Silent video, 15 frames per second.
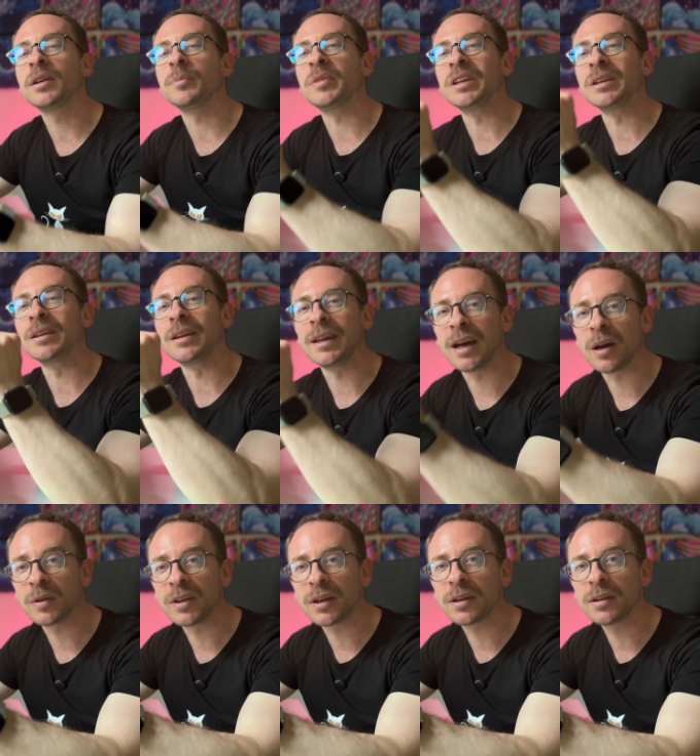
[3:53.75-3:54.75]
be
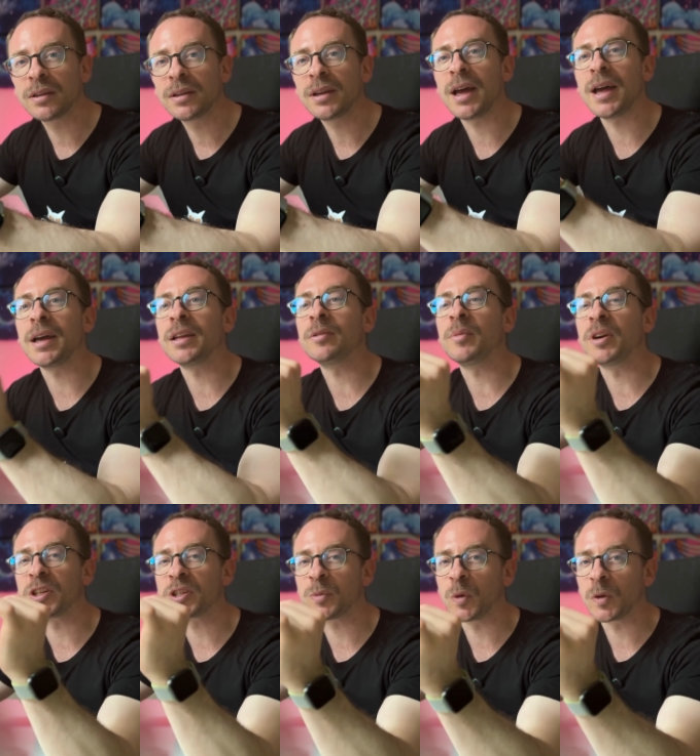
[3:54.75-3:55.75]
louder and
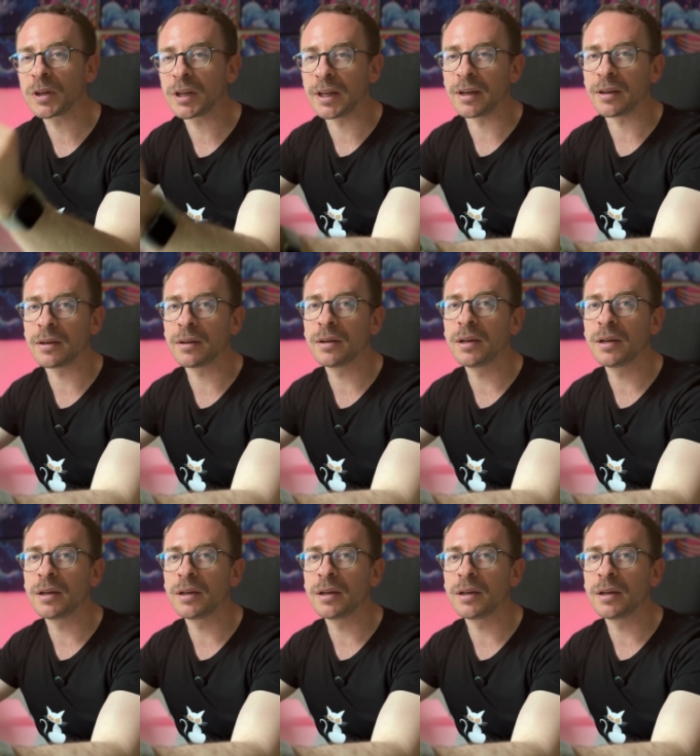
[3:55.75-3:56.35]
much more clear.